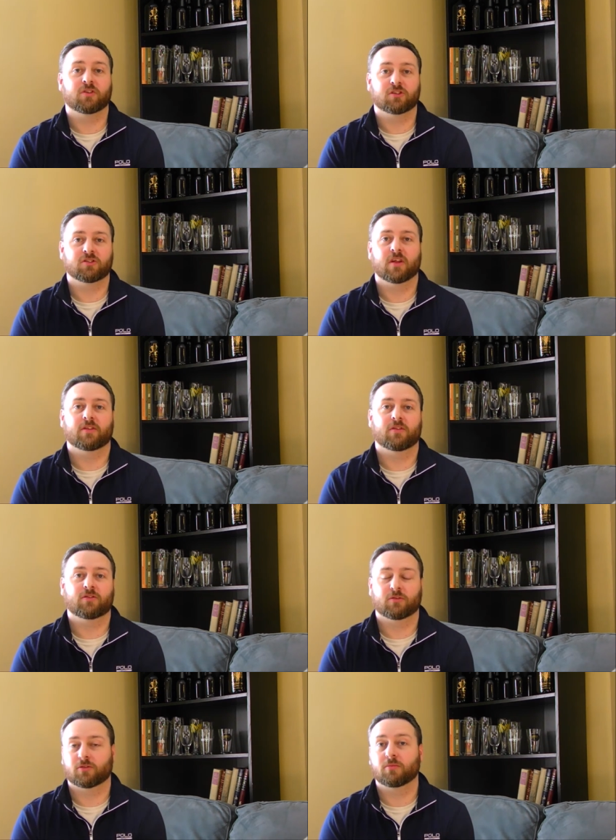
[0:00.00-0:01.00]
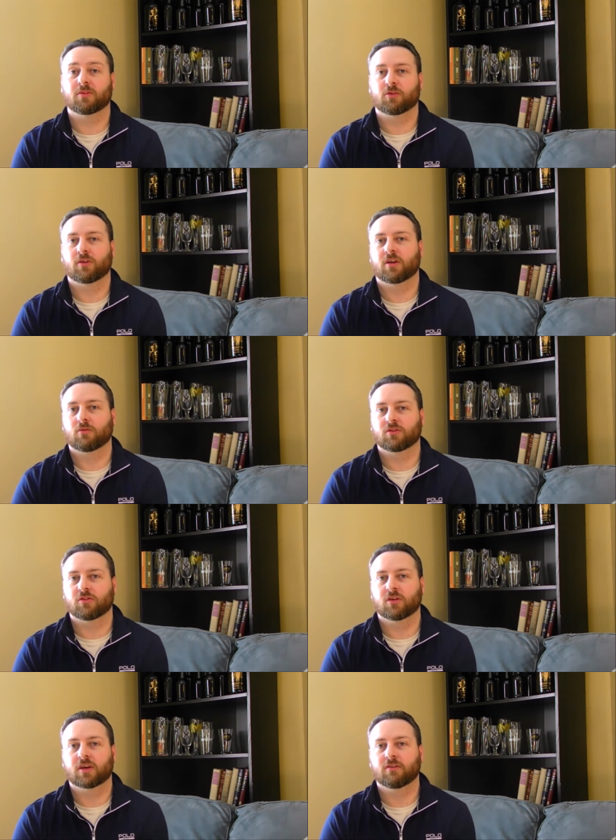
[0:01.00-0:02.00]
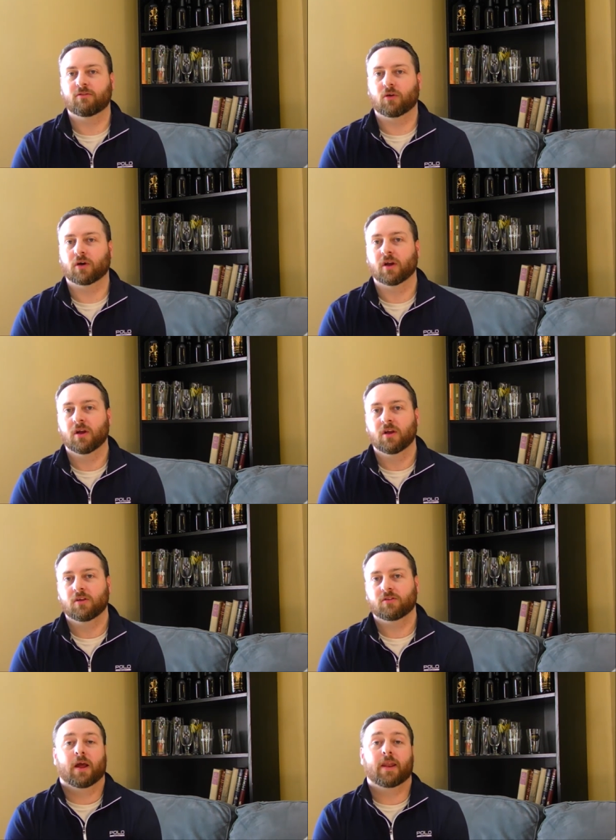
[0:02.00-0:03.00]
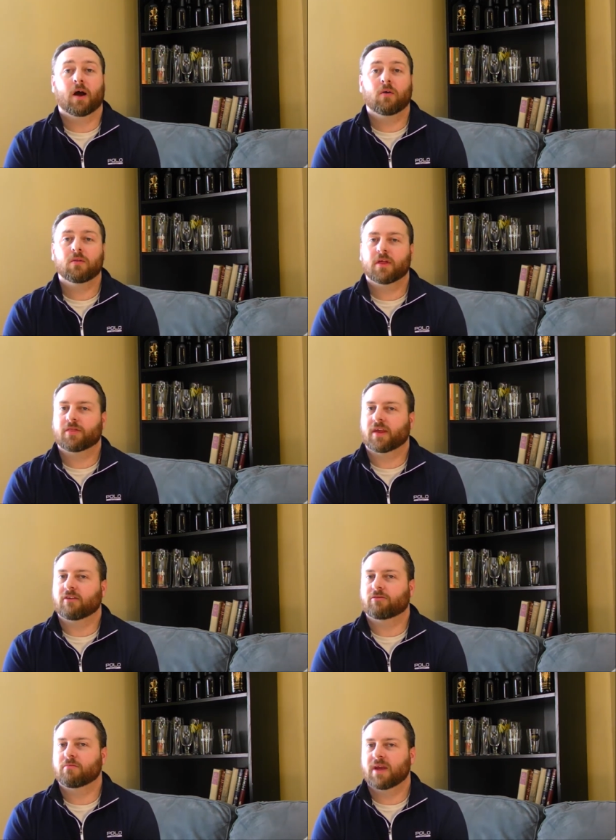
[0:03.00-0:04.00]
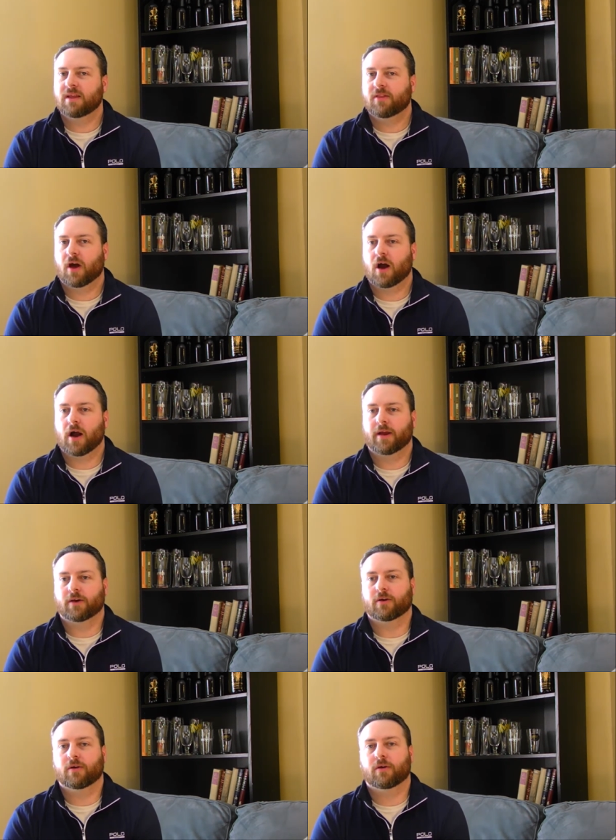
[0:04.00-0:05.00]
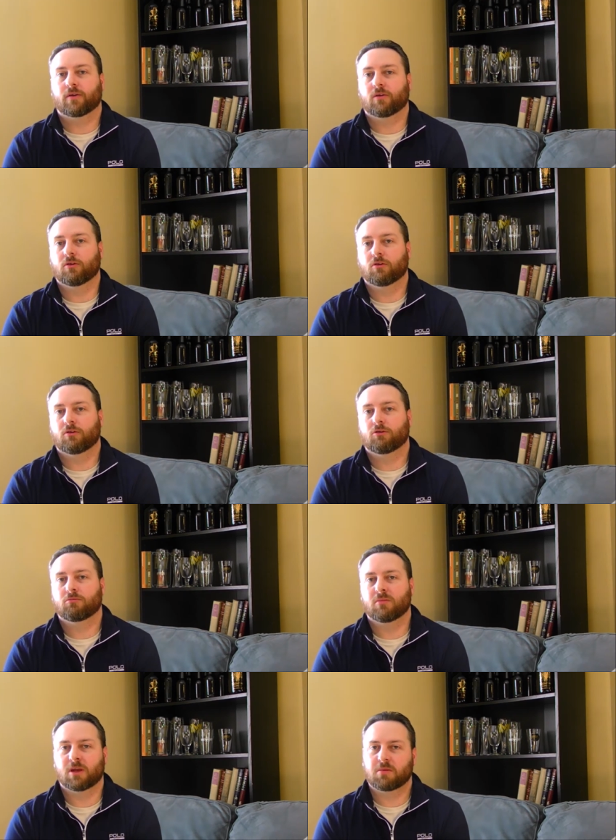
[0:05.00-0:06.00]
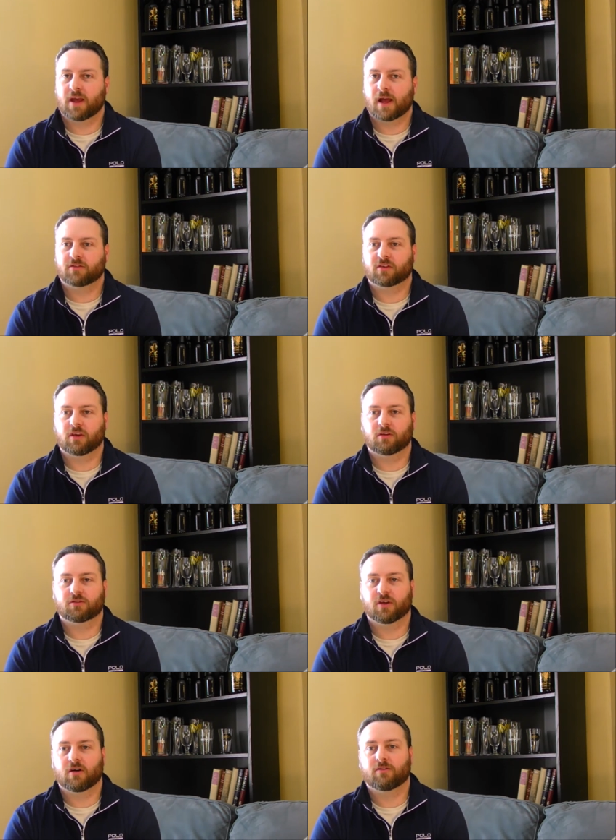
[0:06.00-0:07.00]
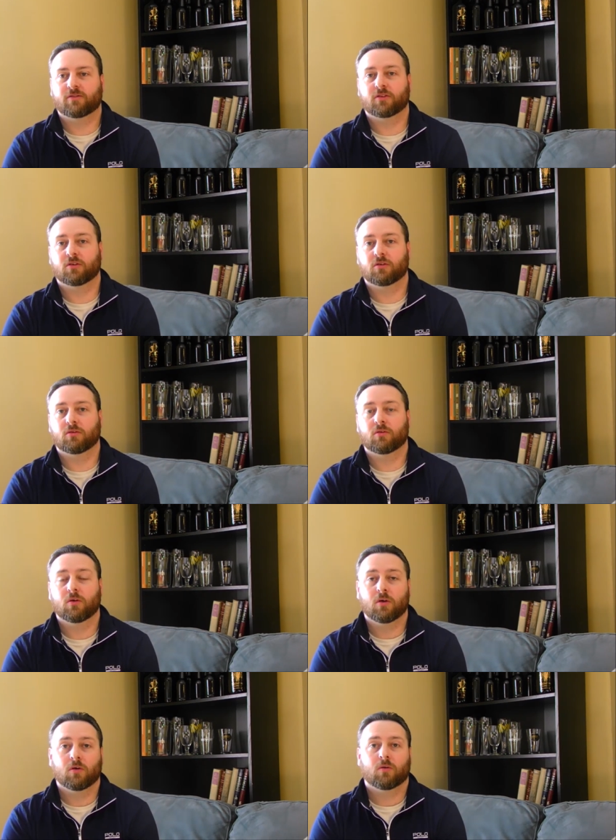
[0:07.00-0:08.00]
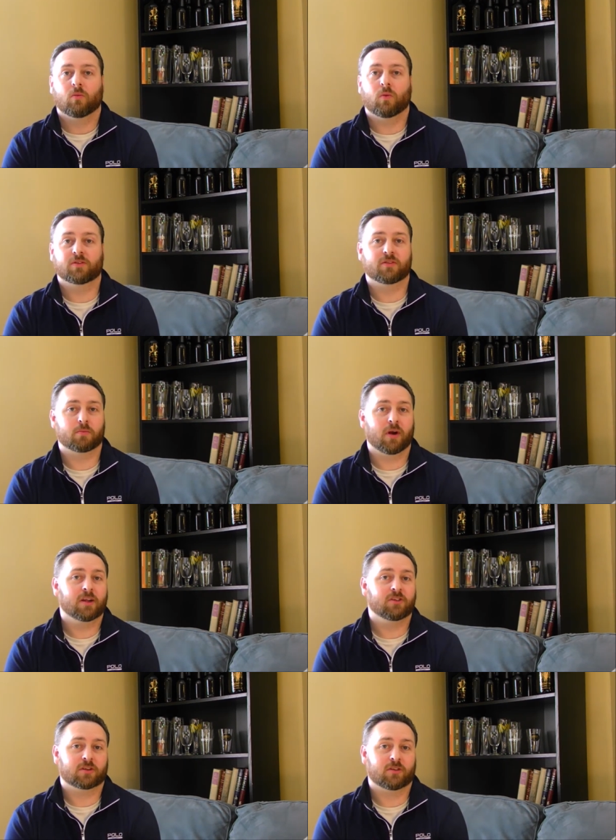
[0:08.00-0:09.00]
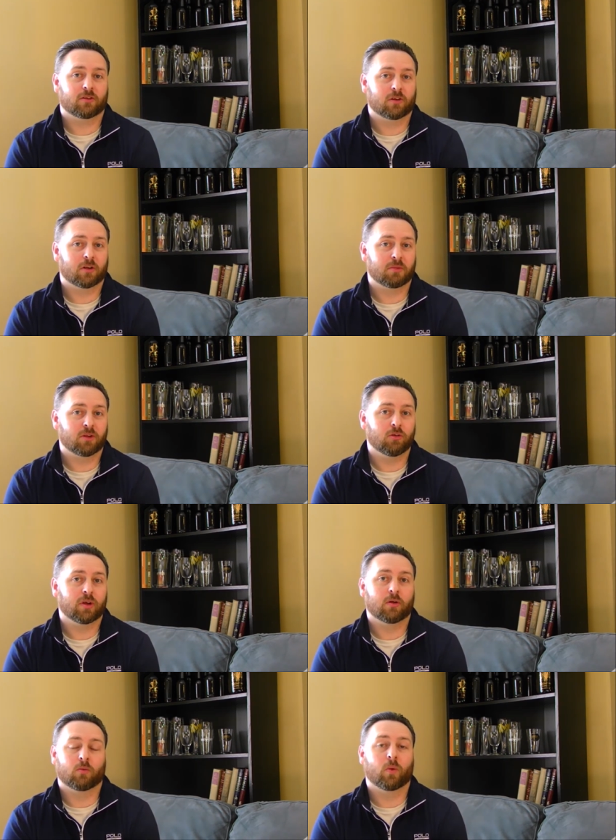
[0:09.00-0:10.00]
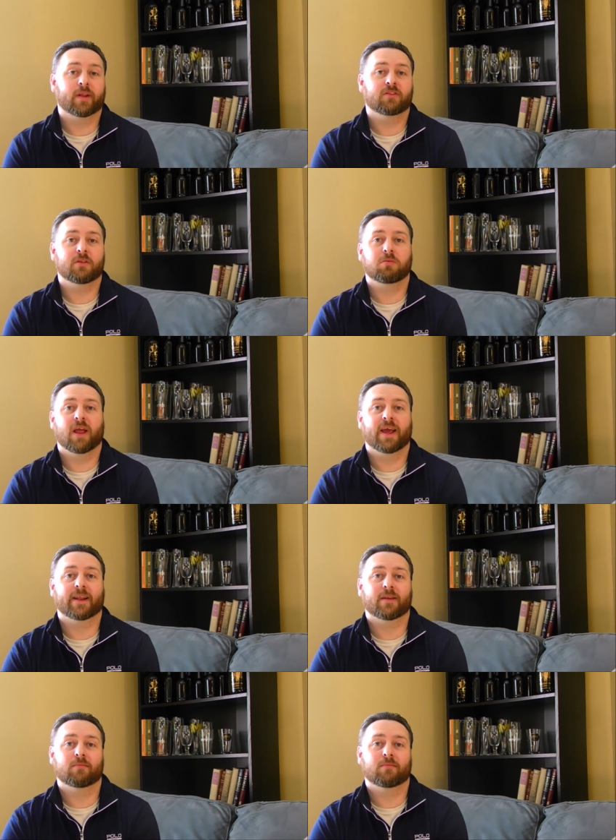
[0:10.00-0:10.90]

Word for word: position that the Smithsonian was looking for. And now that they've made the hire, you may be asking yourself, so what's the project they're going to be doing, or what is the plan?